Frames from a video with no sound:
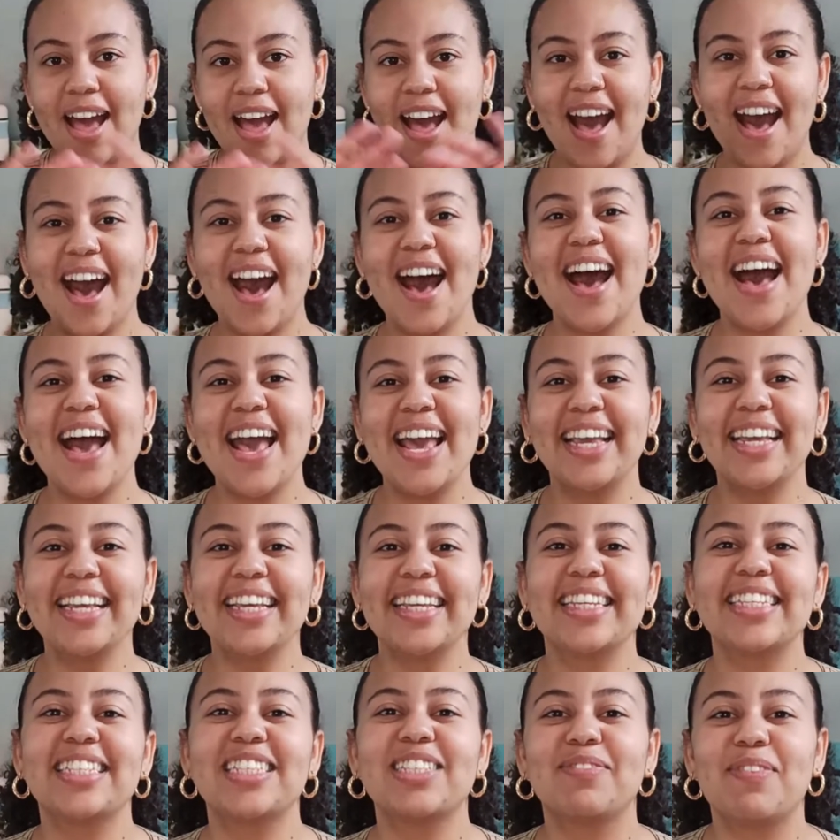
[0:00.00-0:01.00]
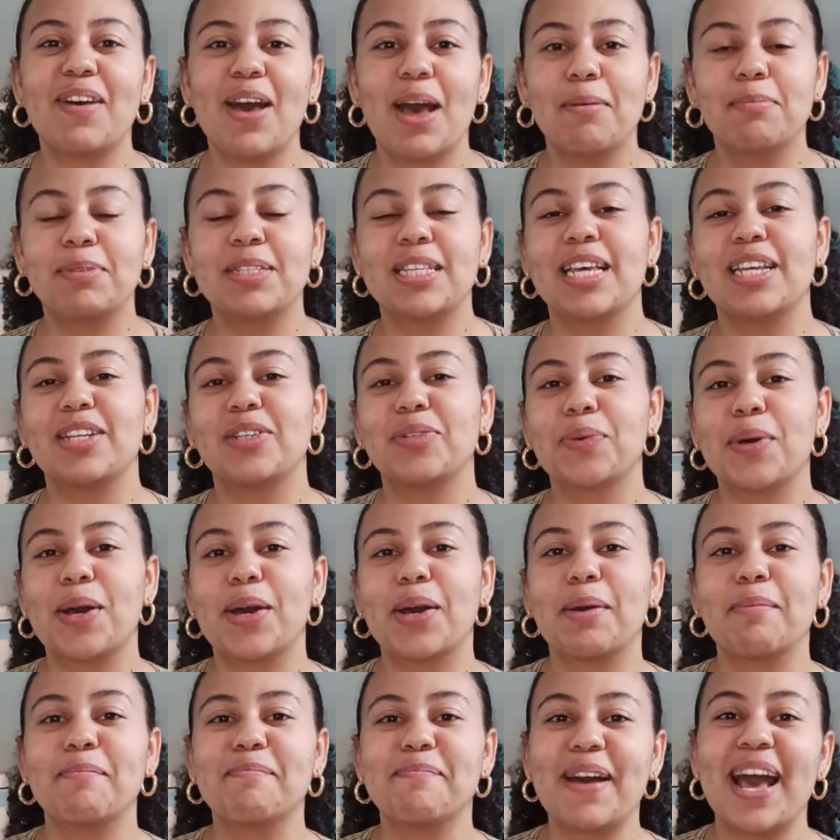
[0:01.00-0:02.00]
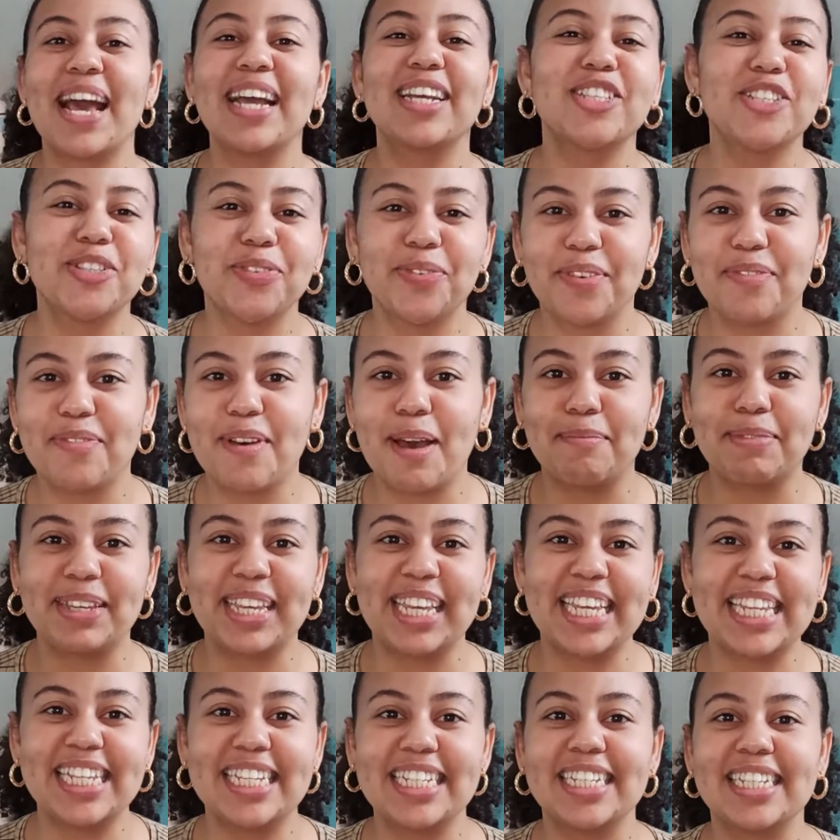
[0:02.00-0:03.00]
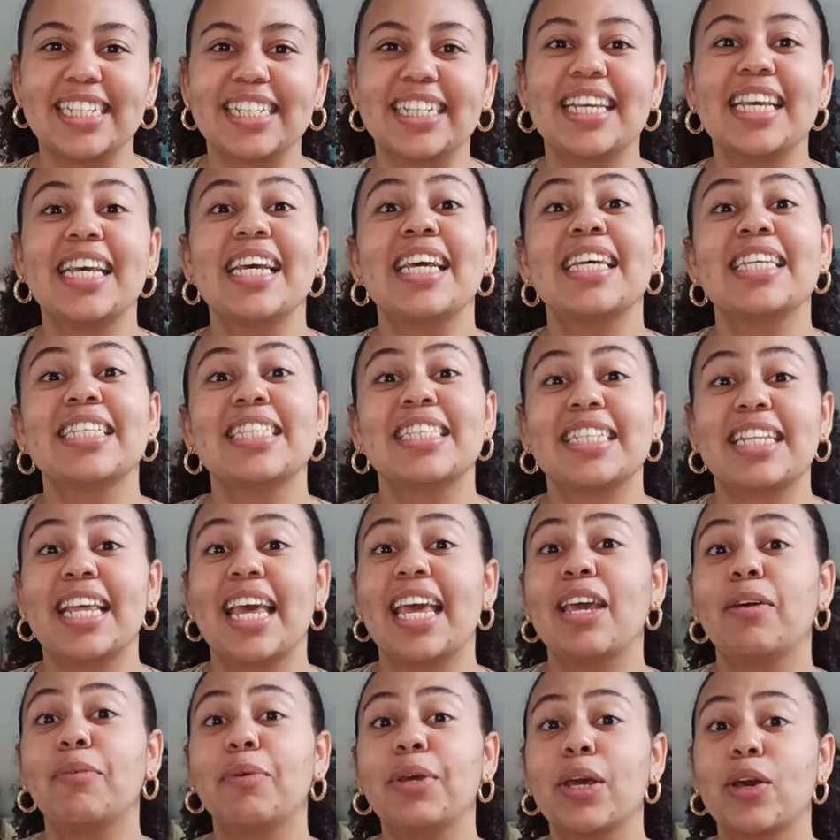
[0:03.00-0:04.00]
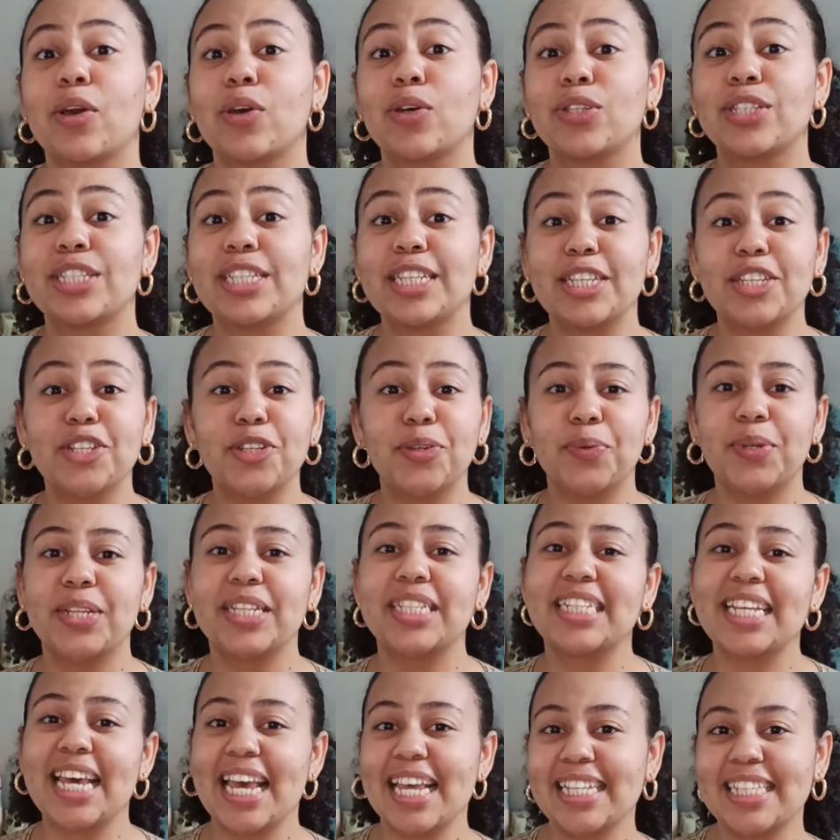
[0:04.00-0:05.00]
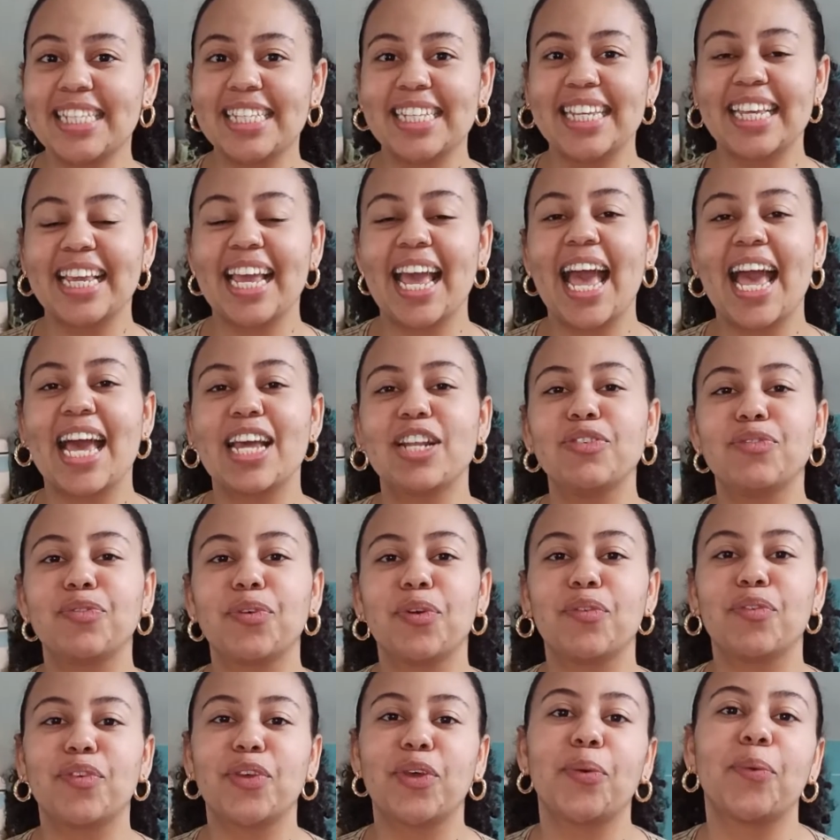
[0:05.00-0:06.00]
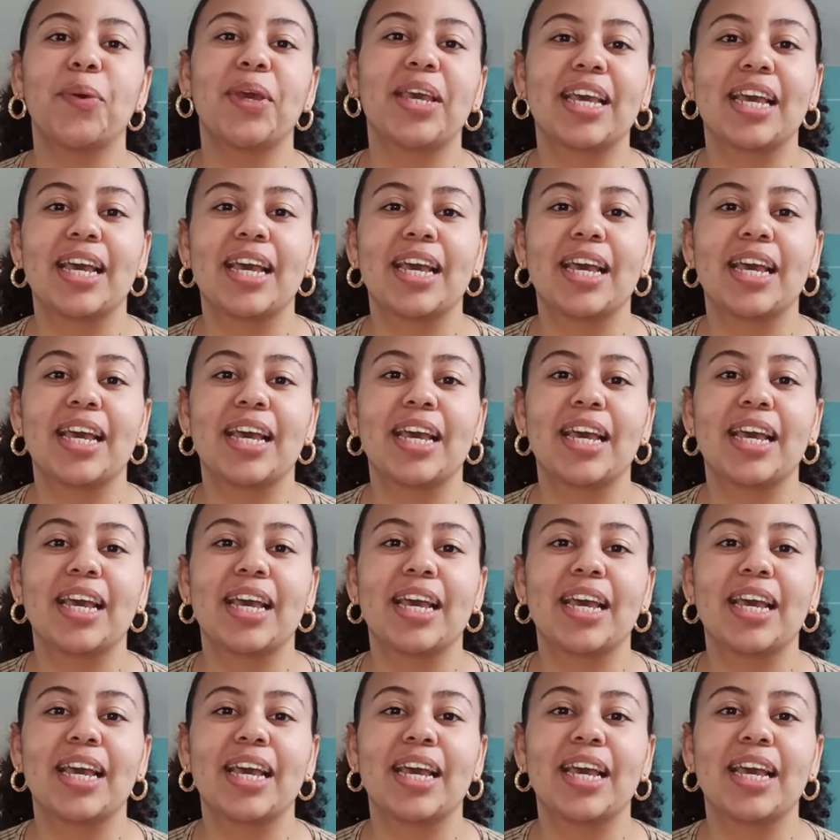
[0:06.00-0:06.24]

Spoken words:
Hi, it's Fabs and welcome back to A Fab Kitchen. Today we are continuing testing and reviewing